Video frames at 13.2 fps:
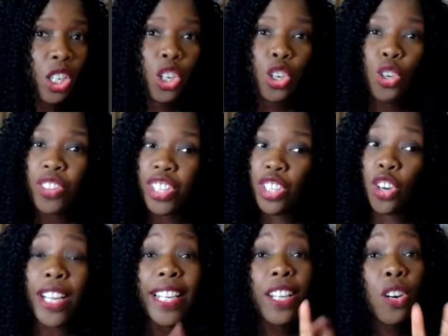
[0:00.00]
or they're
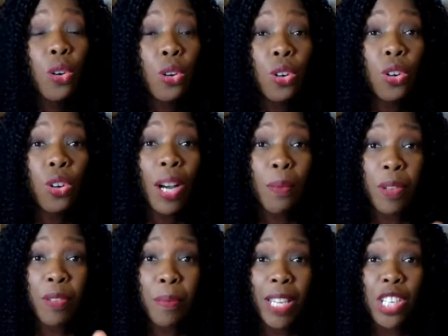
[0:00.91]
not in, and
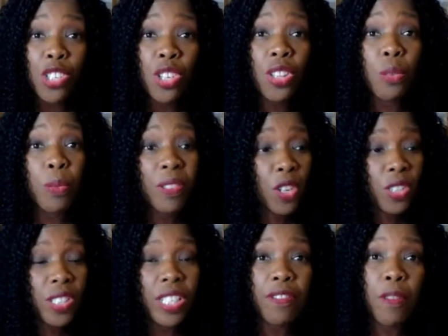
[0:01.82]
we make sure that we've
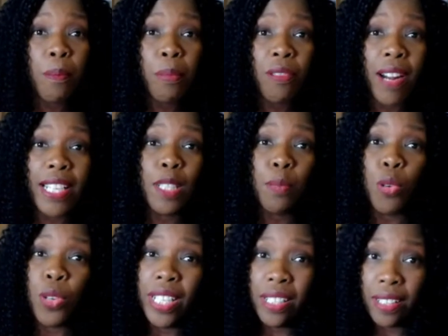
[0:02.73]
got different price
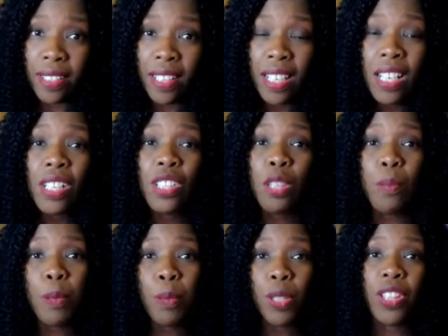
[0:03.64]
points so
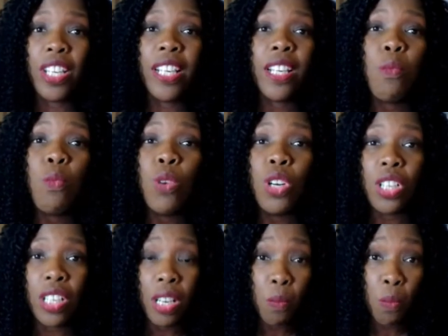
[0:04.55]
people that can
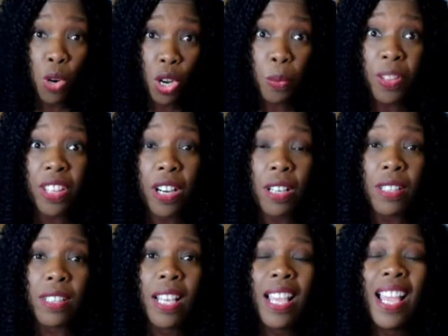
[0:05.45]
work with
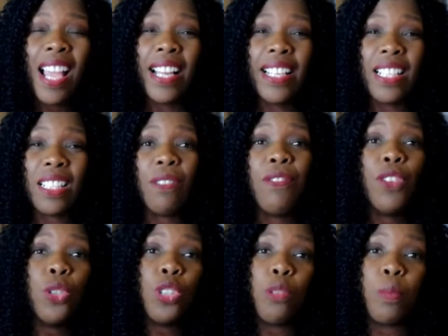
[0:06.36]
us and it's
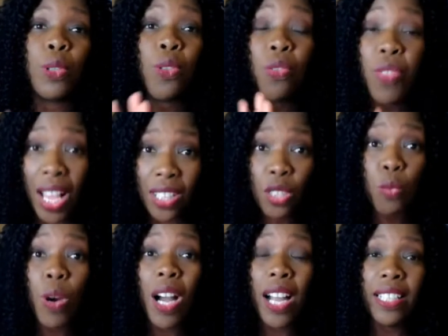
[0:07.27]
affordable. That's
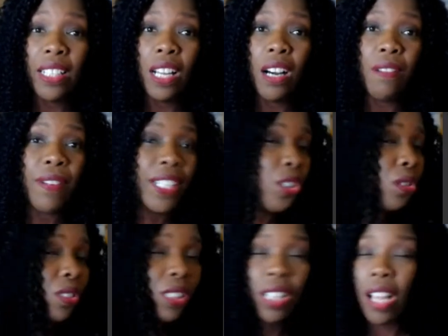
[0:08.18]
what I love. I
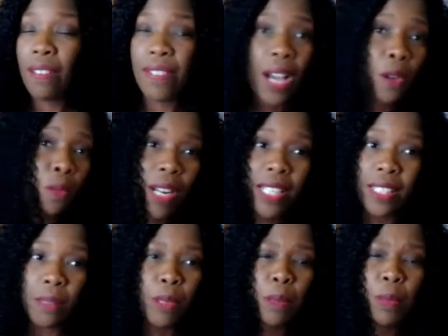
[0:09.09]
don't love
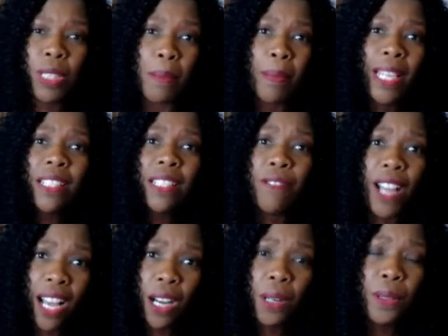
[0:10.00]
outpricing people. I made a
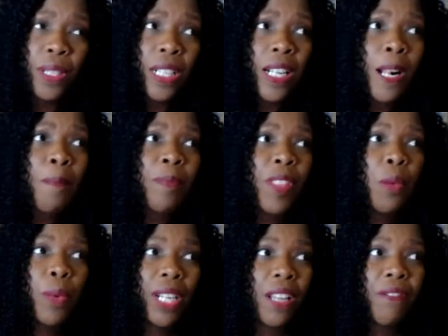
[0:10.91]
vow that
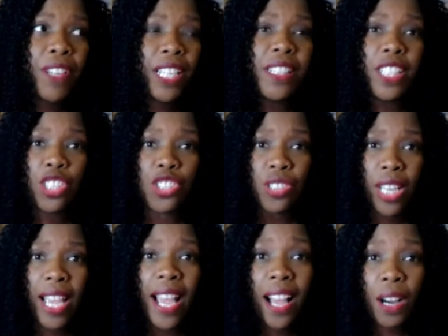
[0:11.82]
when I figured this
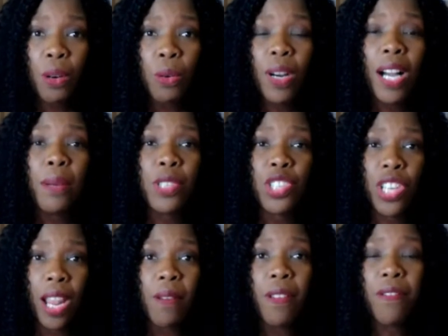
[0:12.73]
out, I would
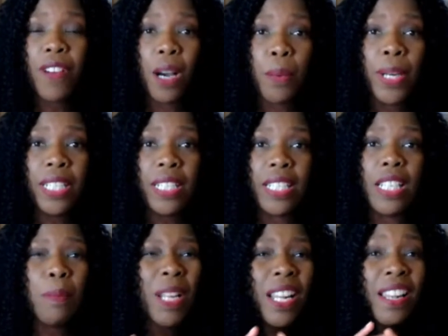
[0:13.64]
share it far, wide and
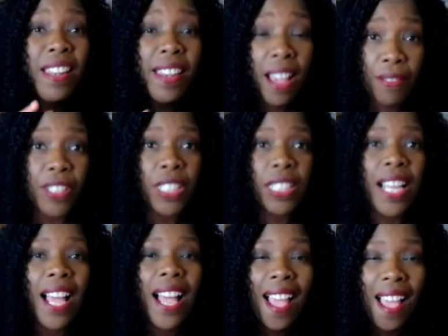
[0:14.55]
deep and never,
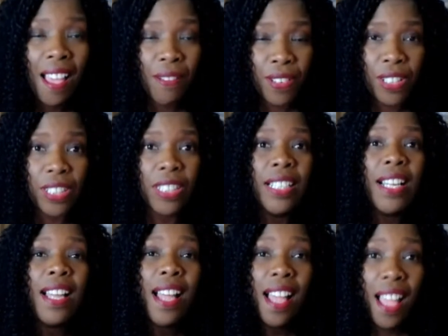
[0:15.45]
ever,
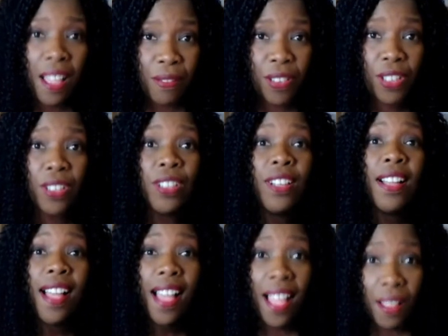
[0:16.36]
ever,
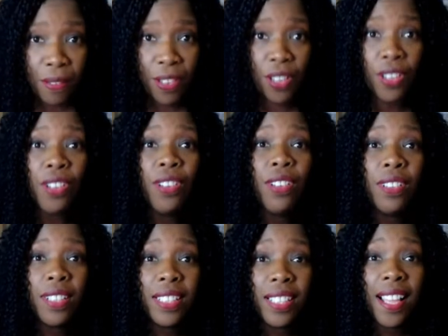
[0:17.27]
ever,
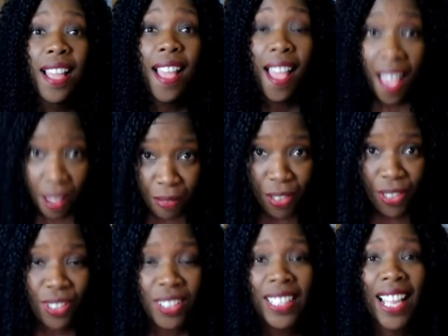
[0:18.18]

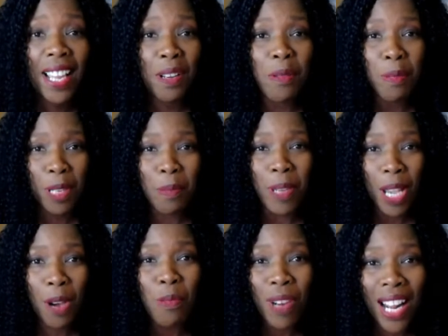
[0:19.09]
ever let anybody be
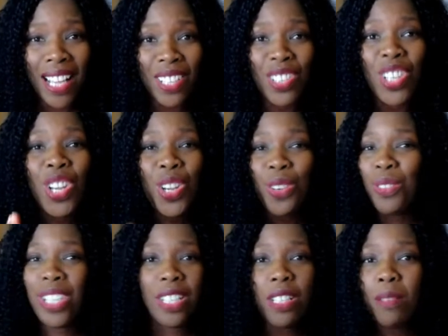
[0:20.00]
outpriced who
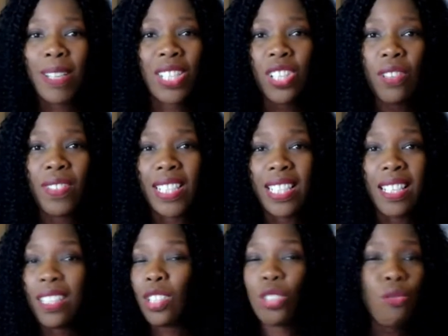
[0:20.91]
needed my
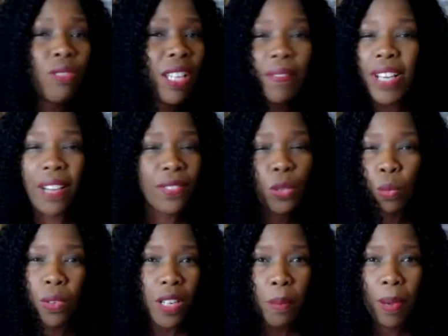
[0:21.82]
services. So you never have to
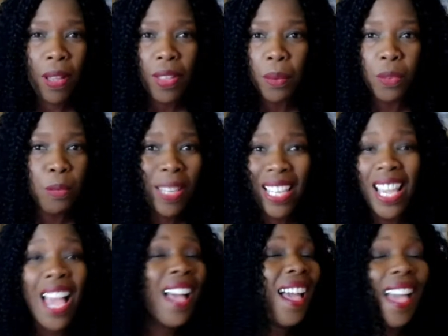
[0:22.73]
worry about that with
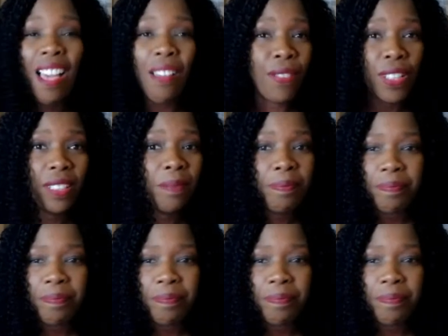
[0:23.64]
me, ever.